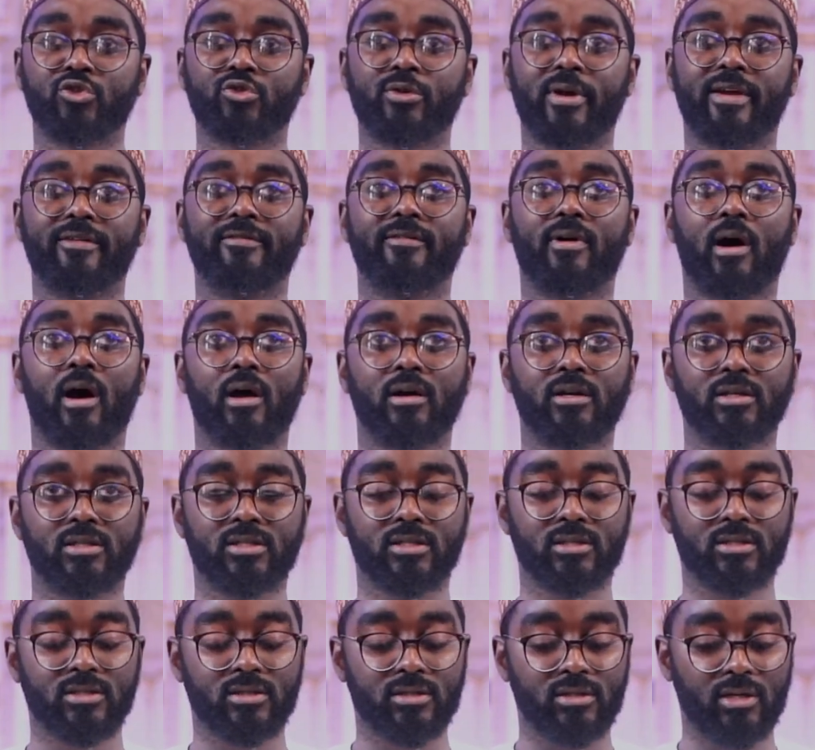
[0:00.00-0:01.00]

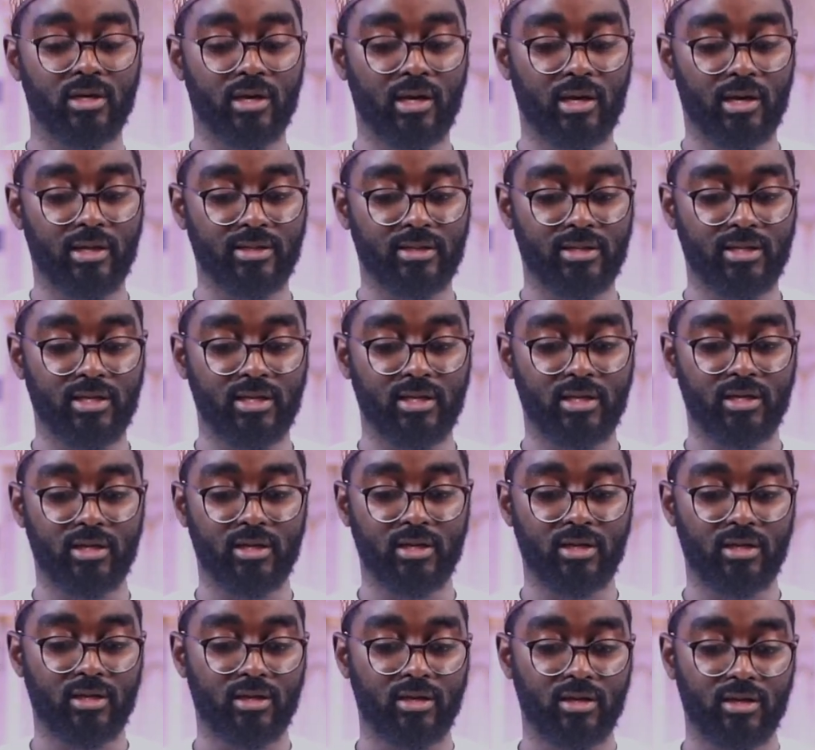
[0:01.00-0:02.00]
traverse
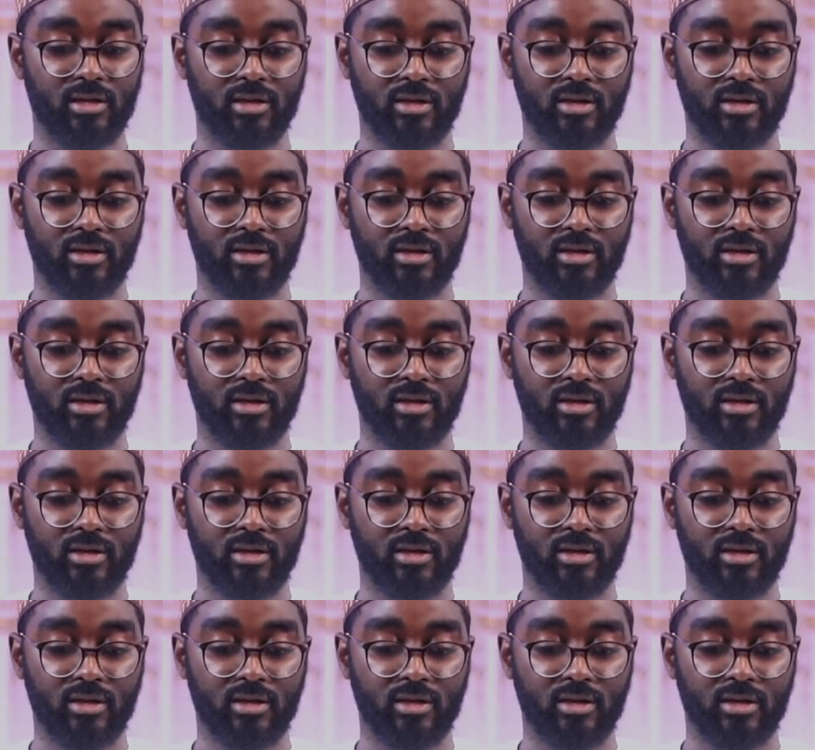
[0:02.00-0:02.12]
the